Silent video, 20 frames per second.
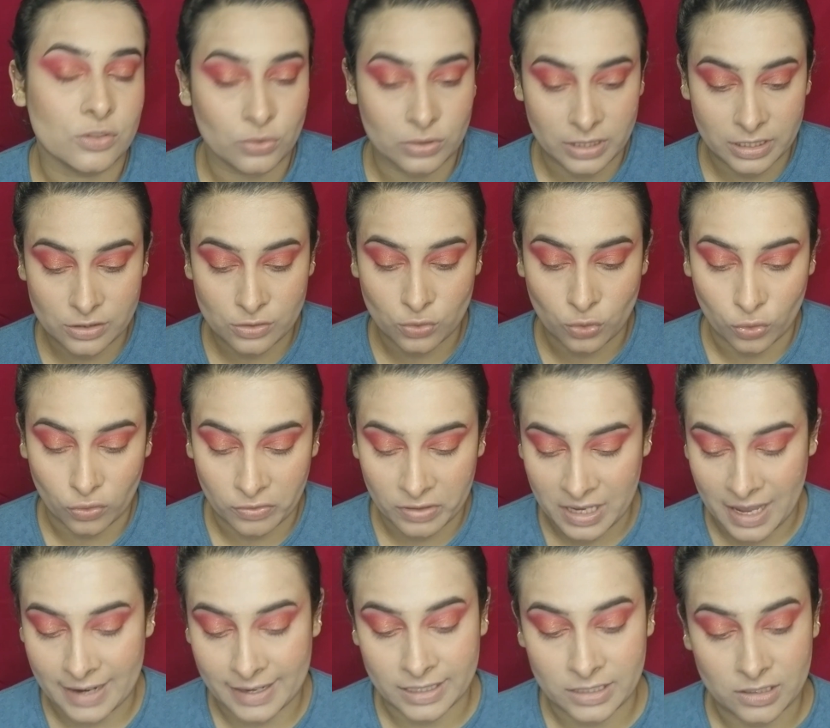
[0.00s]
so there is no
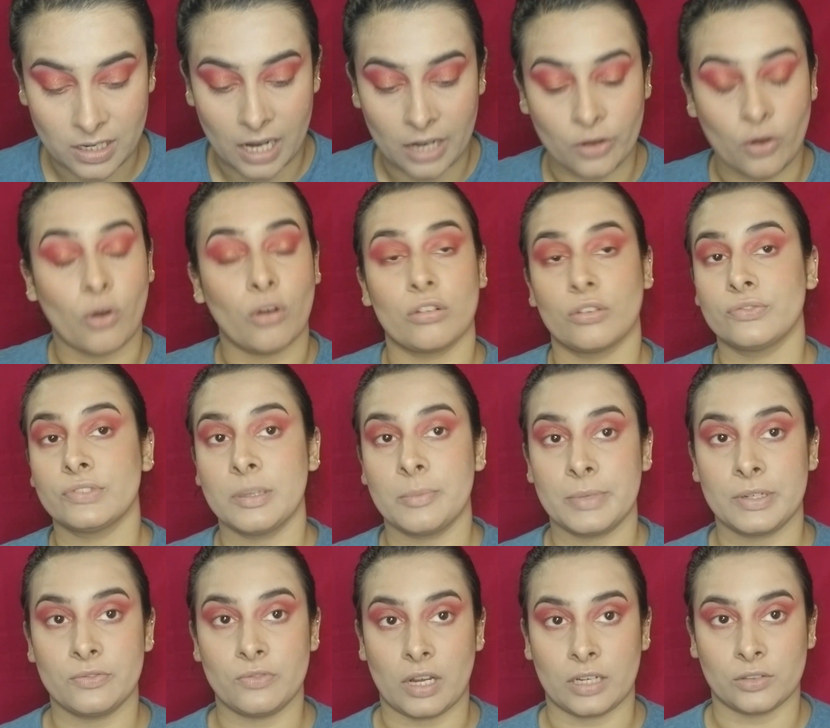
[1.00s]
way I can try all of
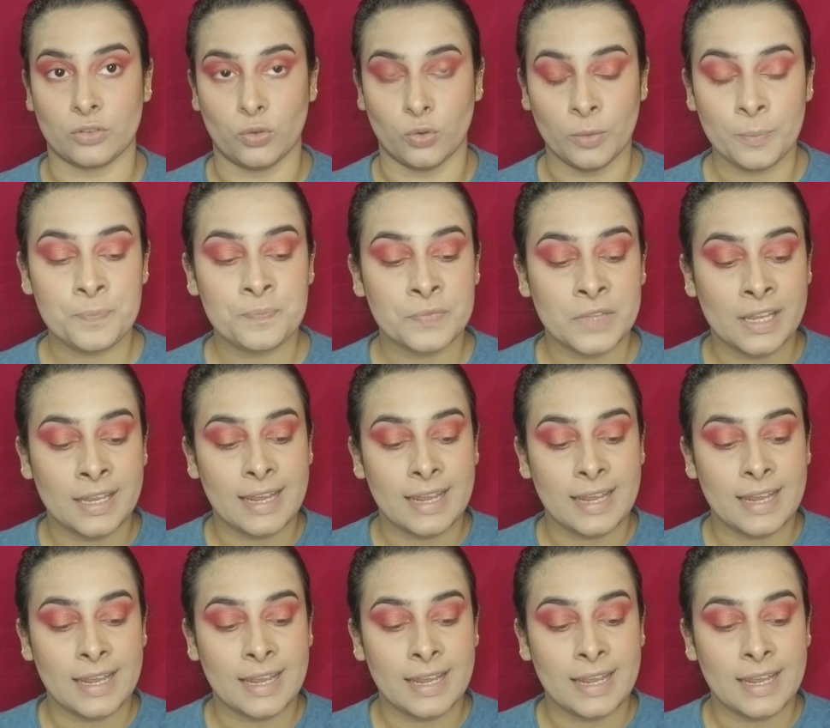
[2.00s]
them in one go.